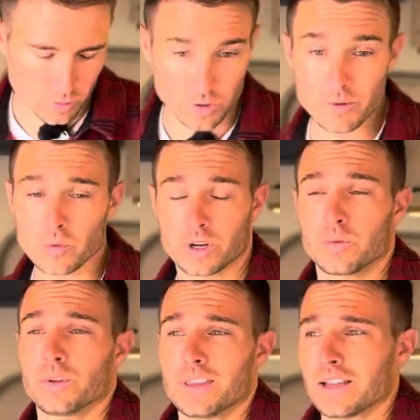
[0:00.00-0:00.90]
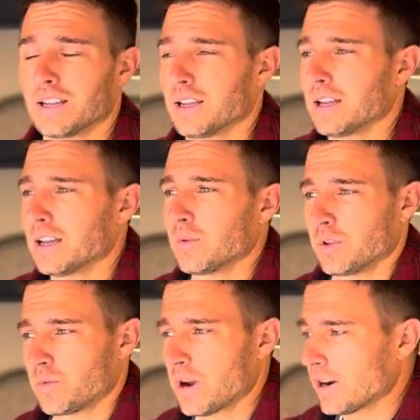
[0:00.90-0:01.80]
We've been working with
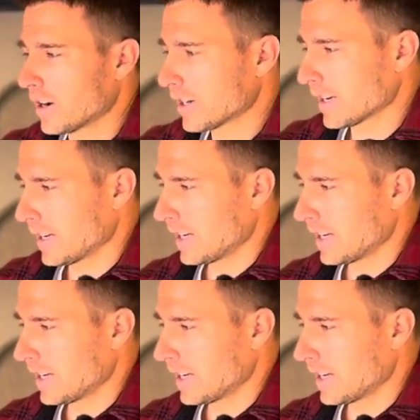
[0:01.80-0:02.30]
with Red Arc